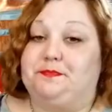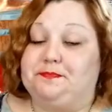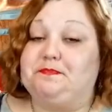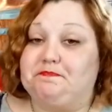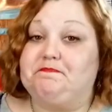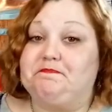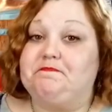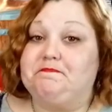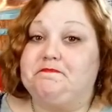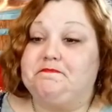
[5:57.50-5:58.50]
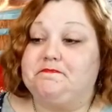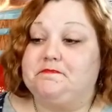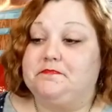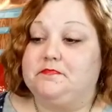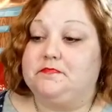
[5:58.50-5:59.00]

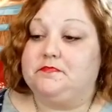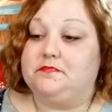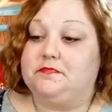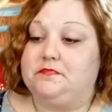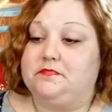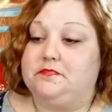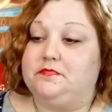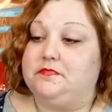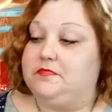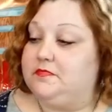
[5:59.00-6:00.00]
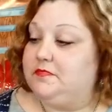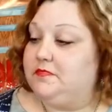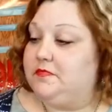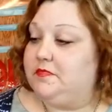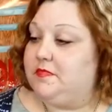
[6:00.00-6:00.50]

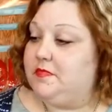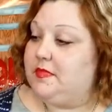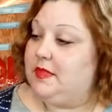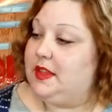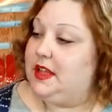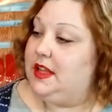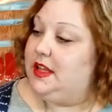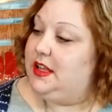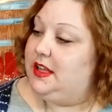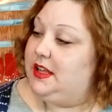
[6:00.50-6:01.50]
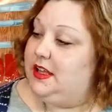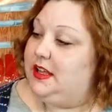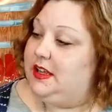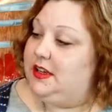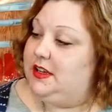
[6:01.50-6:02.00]

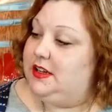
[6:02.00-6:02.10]
[no speech]